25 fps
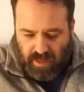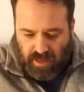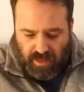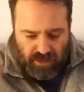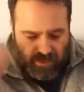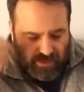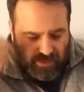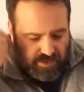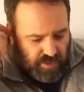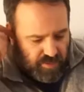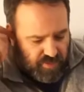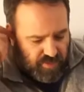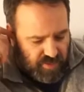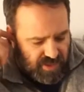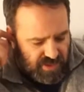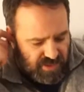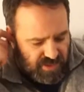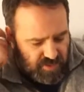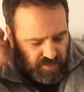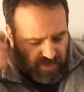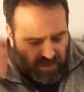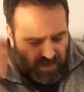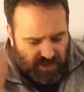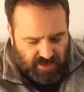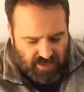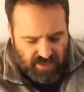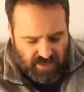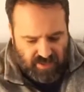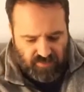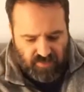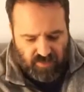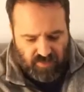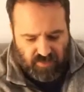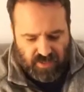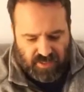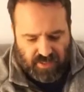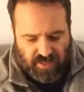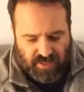Some of these beers I've
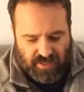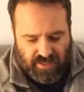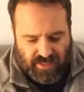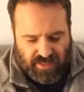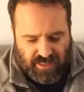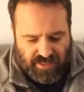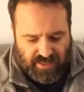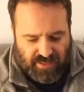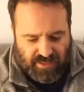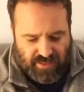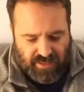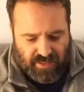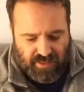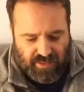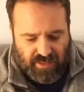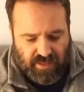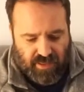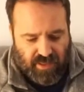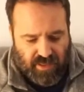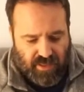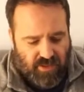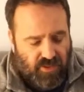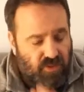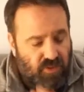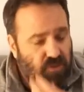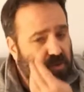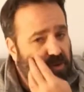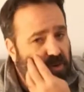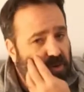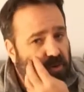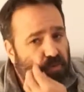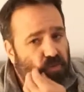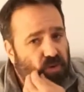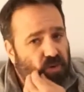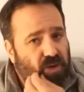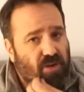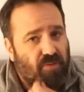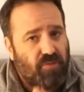already tested. I didn't do a
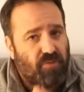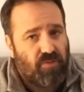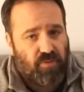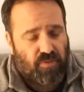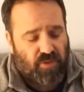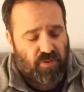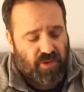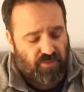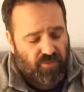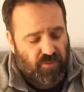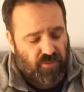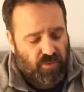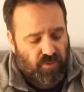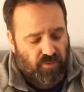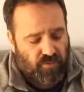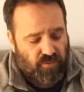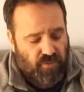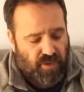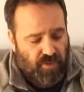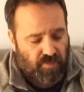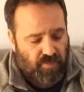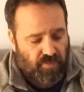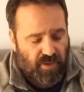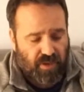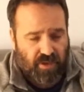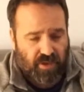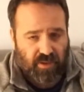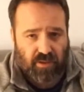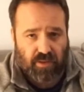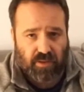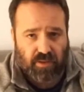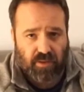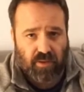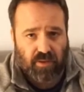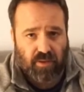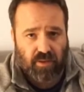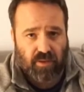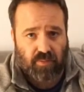review of them. I did
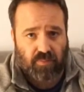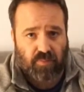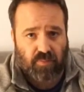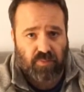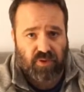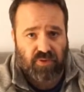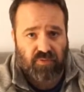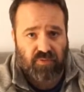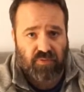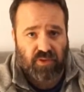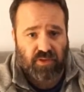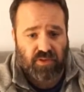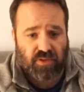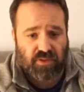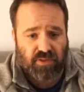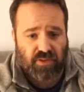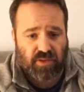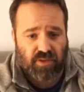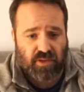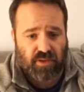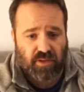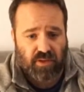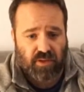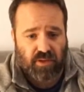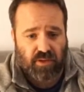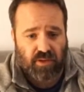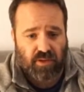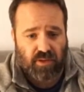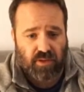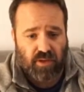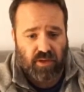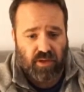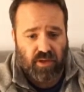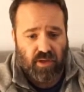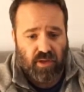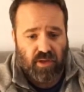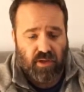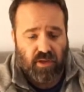a previous
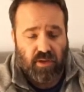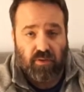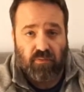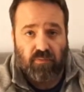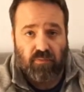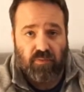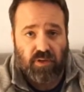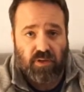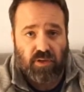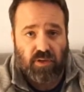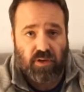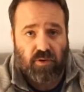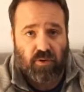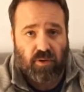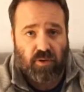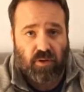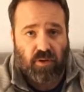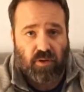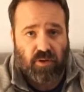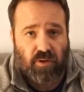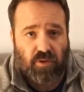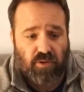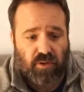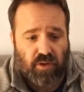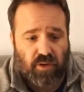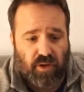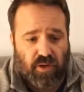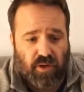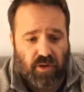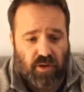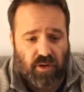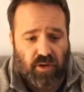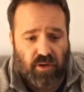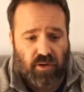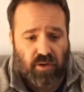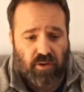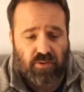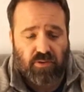video on
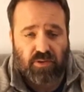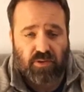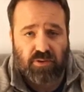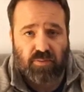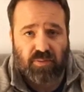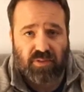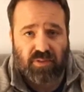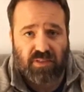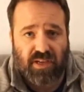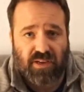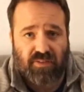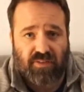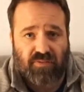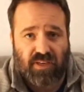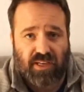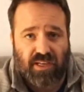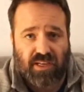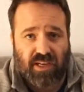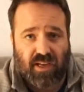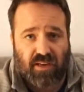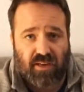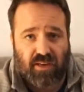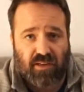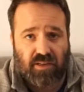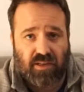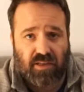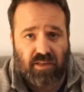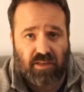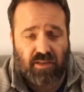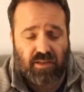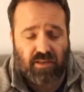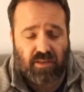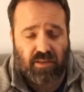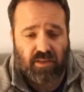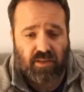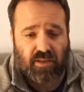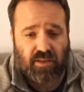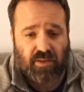Christmas Advent
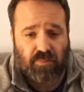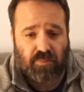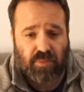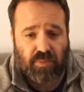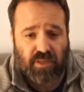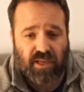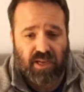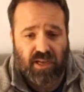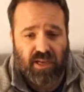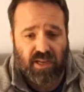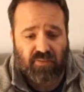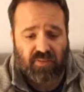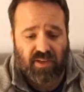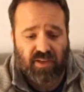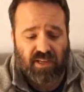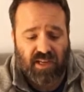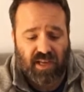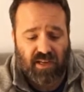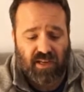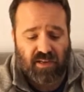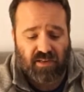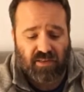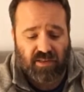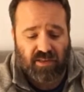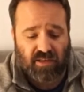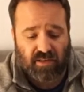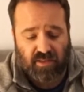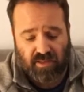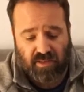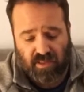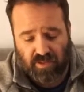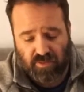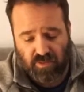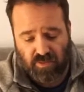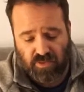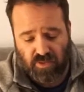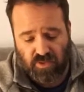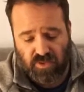Calendar, beer Advent Calendar.
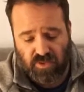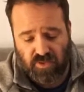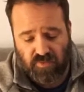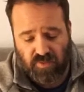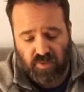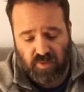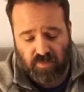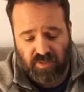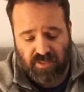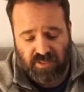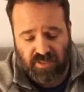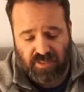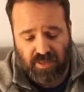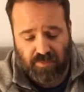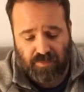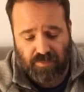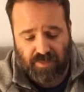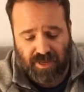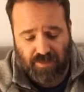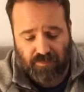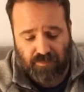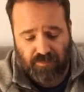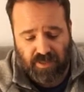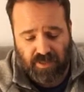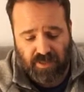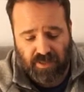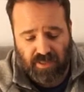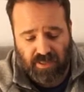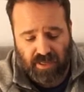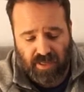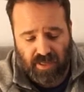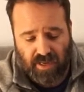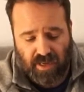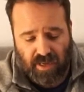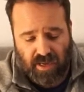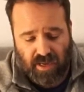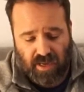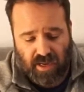That was also from the same company,
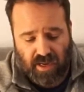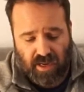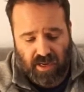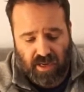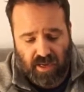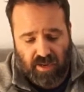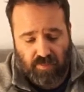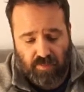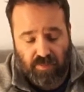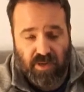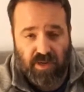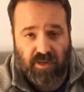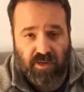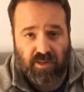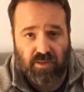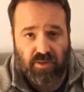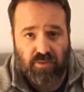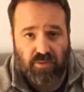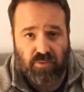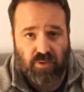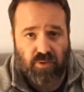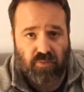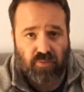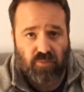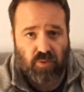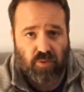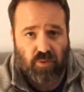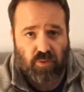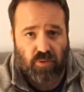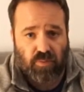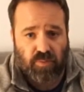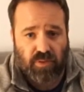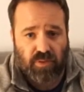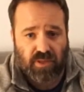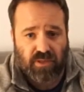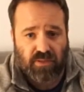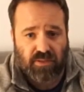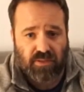but I didn't review the
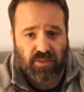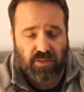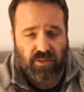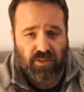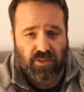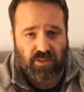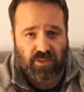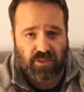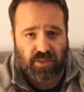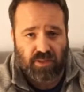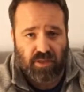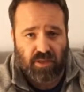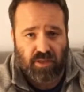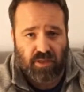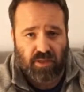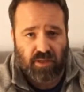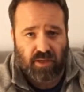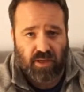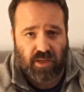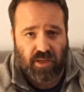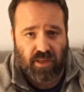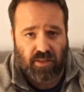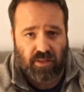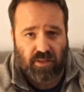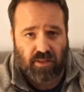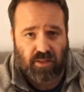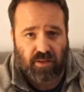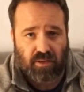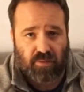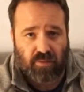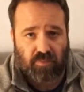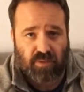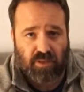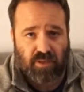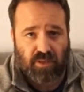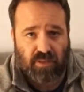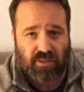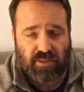beers. I just had the
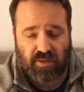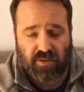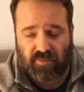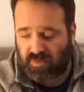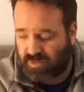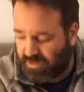beers every